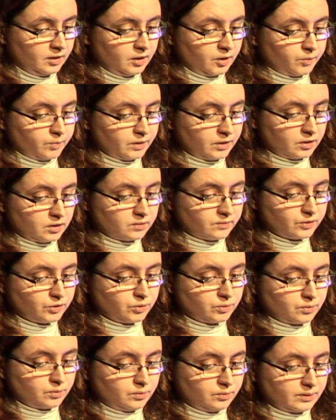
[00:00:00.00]
We encourage you
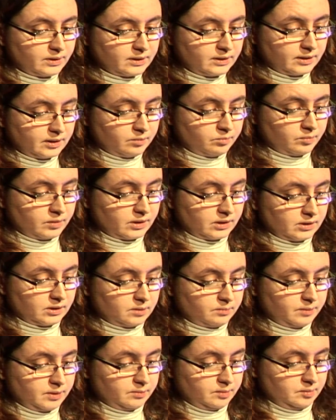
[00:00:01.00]
to look at them and
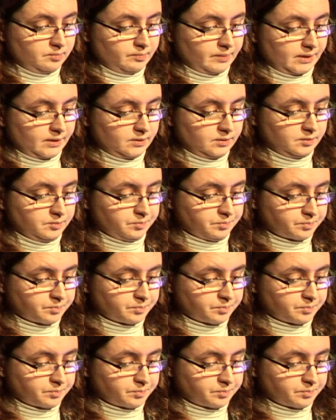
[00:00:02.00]
keep them in mind.